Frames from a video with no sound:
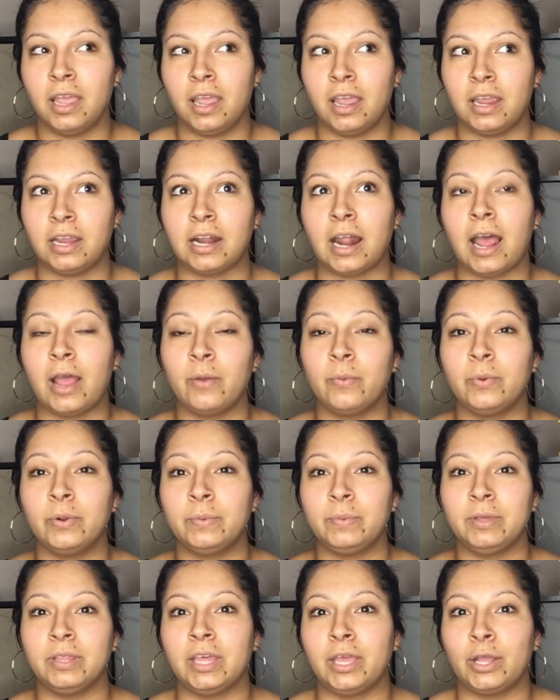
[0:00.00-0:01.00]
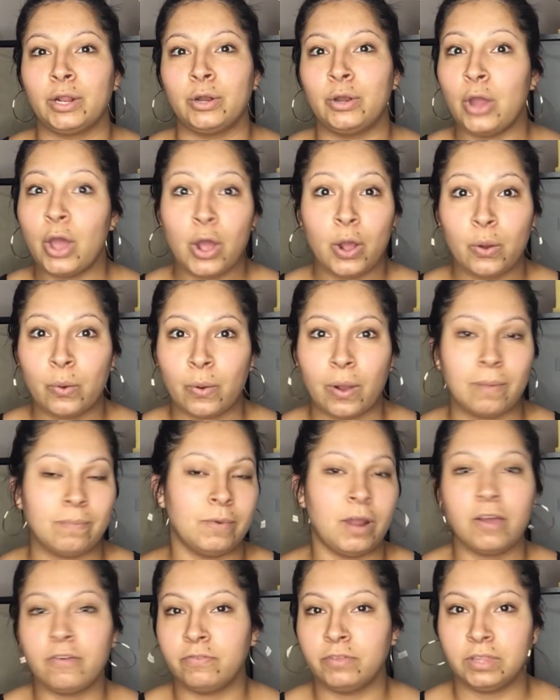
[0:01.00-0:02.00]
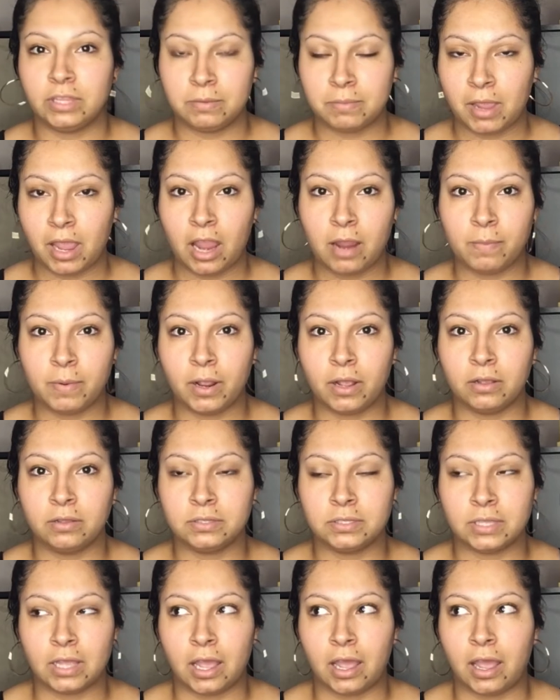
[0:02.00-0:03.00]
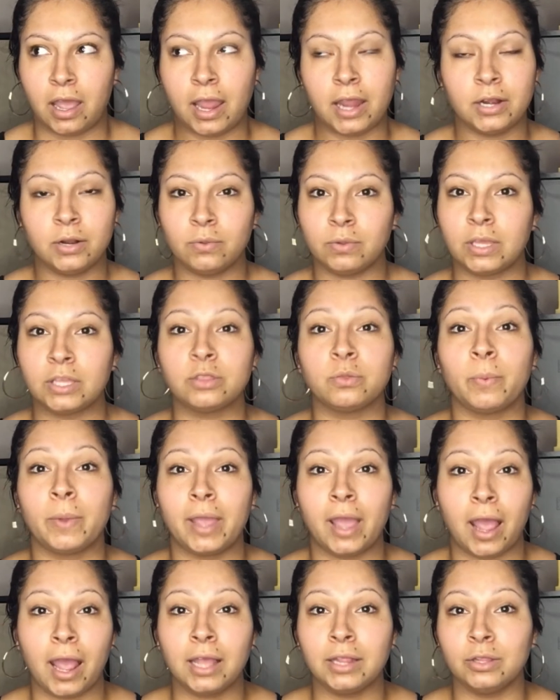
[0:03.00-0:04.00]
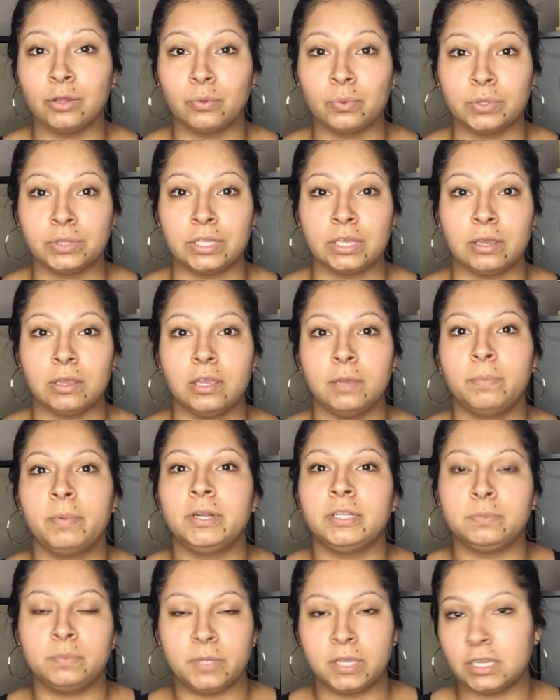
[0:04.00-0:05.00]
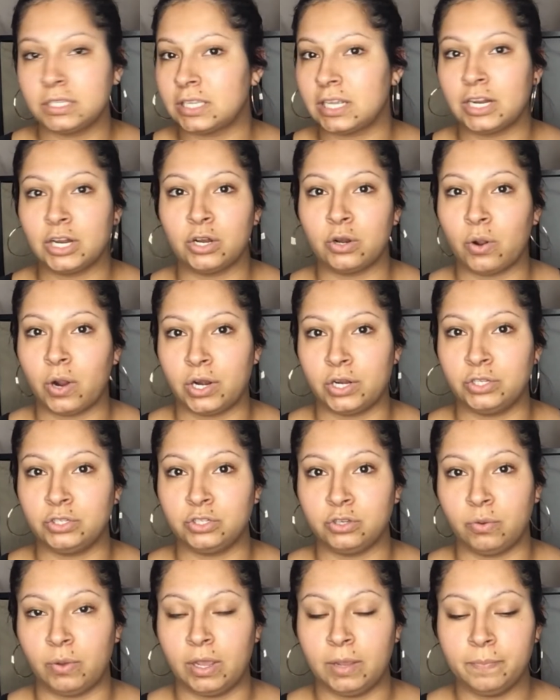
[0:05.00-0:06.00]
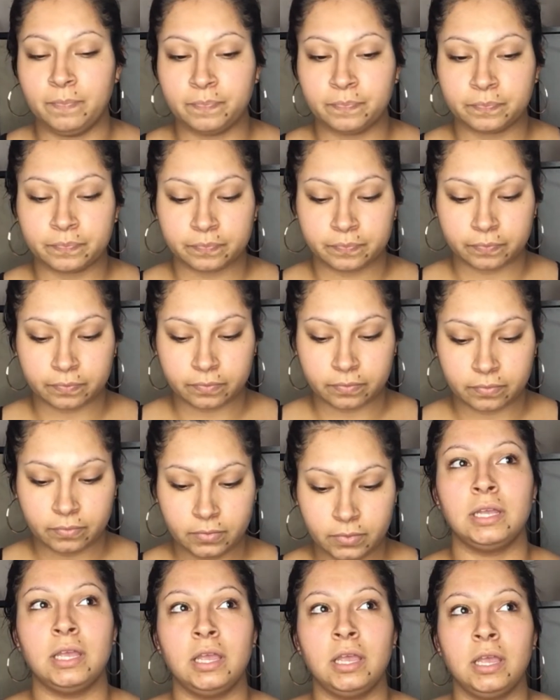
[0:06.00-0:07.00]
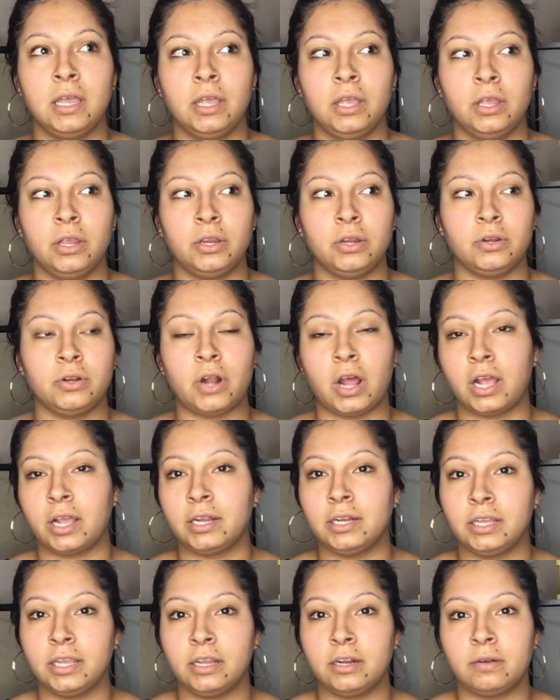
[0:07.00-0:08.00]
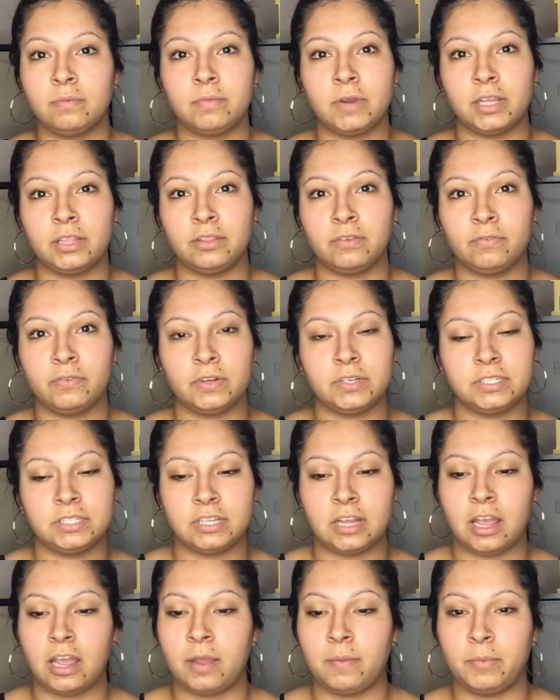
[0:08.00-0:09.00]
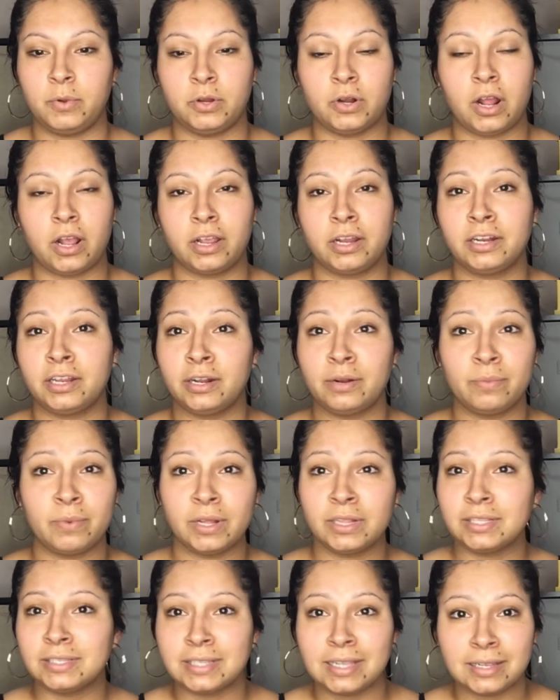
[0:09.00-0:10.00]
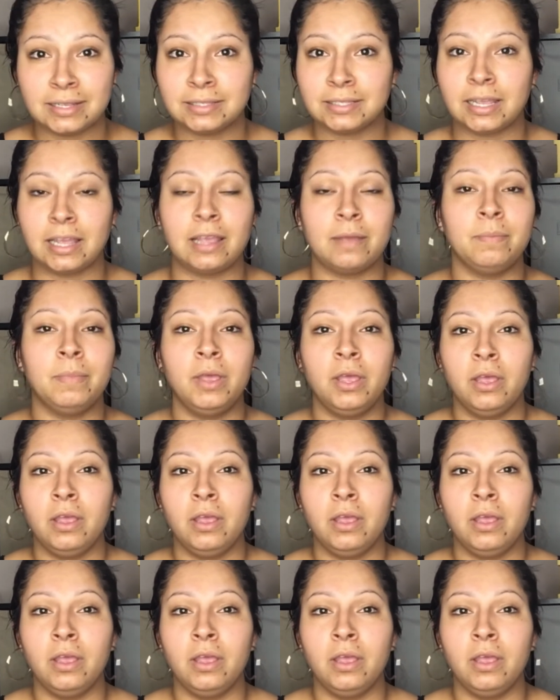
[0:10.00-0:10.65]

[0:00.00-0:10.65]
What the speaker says: And I would be like, no, I'm not filling my eyebrows. I don't like the way I look with it. But it's because I didn't know how to do it. You're not going to get them right the first time. You're not going to get them right the second time.